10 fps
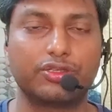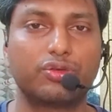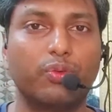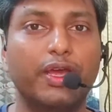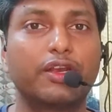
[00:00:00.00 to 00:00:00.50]

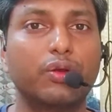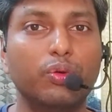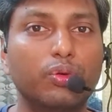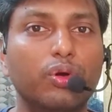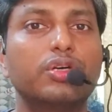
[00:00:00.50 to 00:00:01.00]
So when
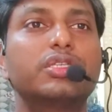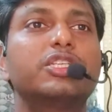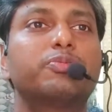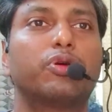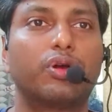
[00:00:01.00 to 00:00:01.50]
glucose
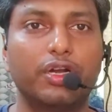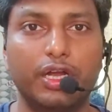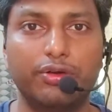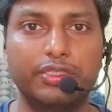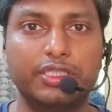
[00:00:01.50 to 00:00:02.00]
is broken
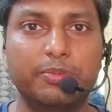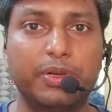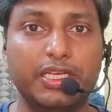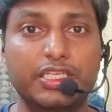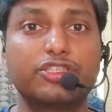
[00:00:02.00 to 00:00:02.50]
down in the
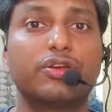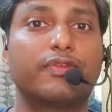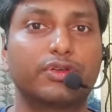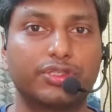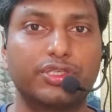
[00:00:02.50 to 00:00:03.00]
presence of
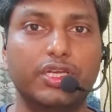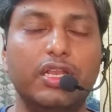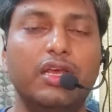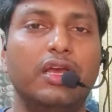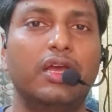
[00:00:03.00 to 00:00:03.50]
oxygen,